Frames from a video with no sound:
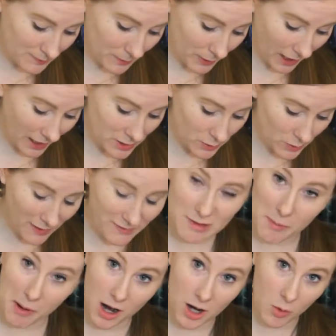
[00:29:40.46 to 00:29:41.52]
But I do have
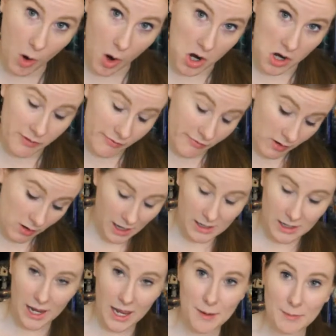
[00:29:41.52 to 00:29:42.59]
tomorrow off,
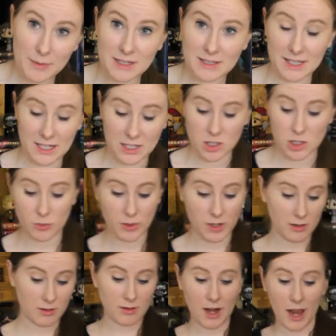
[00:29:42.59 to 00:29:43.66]
and I am listening to
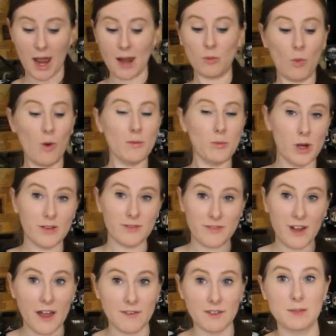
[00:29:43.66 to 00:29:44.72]
it at
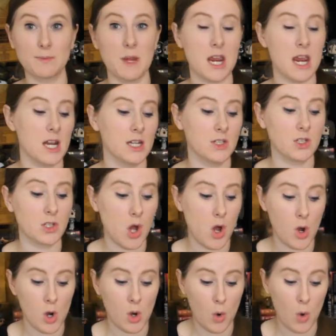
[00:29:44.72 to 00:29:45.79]
1.5 speed,
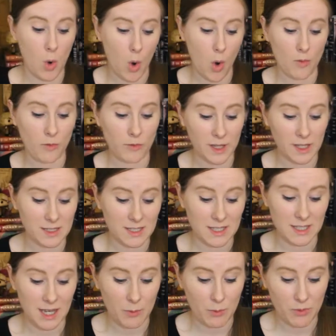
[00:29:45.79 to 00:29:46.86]
so hopefully
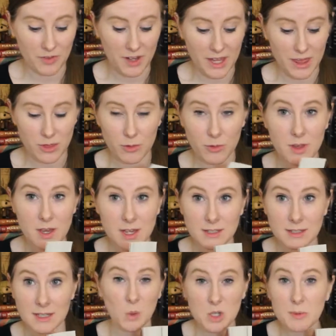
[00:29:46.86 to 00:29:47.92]
I will fly through
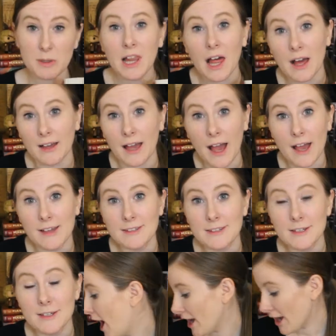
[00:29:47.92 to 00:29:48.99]
this. Wish me luck,
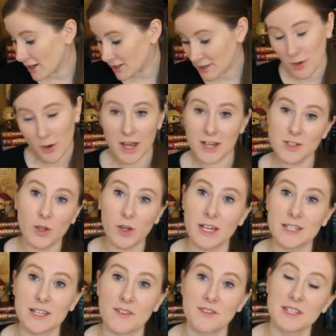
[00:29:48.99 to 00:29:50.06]
guys. I also, as you
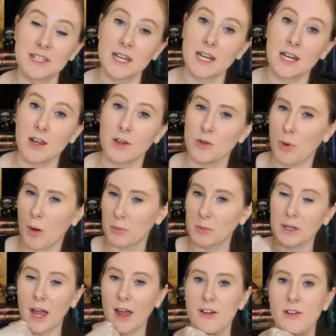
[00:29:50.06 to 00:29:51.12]
guys have seen, I
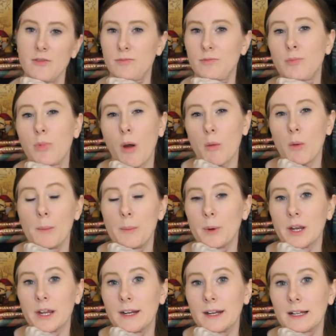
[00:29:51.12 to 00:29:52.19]
probably
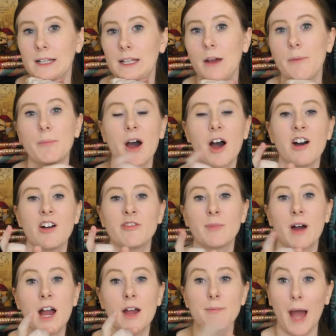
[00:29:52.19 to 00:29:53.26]
put in a clip of
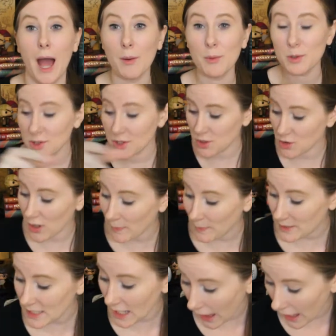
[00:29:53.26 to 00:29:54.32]
my Powell's trip
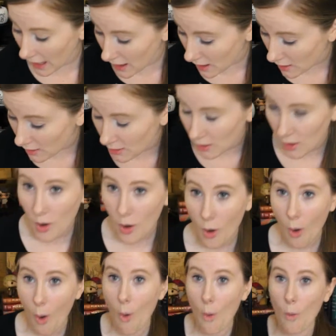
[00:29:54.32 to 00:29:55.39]
today,
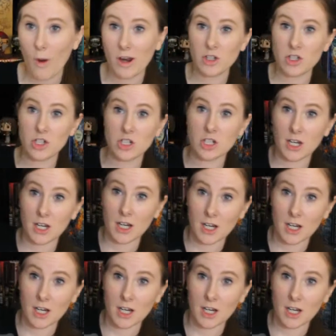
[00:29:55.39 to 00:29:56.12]
which